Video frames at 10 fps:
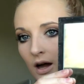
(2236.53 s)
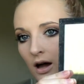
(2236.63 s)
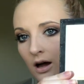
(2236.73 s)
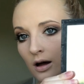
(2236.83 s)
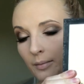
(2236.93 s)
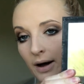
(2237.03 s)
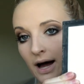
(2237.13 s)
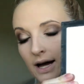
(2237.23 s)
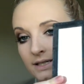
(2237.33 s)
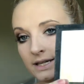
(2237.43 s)

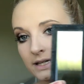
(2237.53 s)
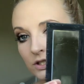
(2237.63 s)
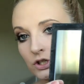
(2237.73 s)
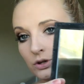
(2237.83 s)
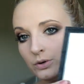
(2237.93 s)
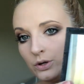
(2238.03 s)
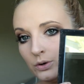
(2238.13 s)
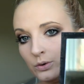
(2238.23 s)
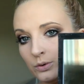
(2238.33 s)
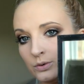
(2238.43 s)
I tend to
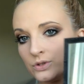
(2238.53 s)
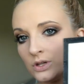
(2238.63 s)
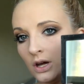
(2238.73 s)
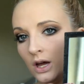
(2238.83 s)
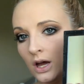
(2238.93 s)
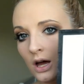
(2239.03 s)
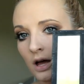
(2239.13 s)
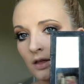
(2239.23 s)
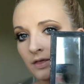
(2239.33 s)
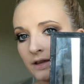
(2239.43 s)
use
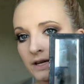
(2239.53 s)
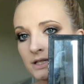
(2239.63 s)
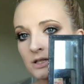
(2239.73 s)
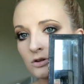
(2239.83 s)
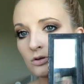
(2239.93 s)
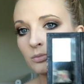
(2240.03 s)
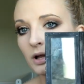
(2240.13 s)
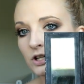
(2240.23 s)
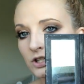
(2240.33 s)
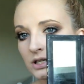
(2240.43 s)
these two
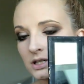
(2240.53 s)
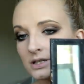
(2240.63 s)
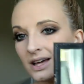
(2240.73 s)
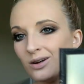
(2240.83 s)
blushes.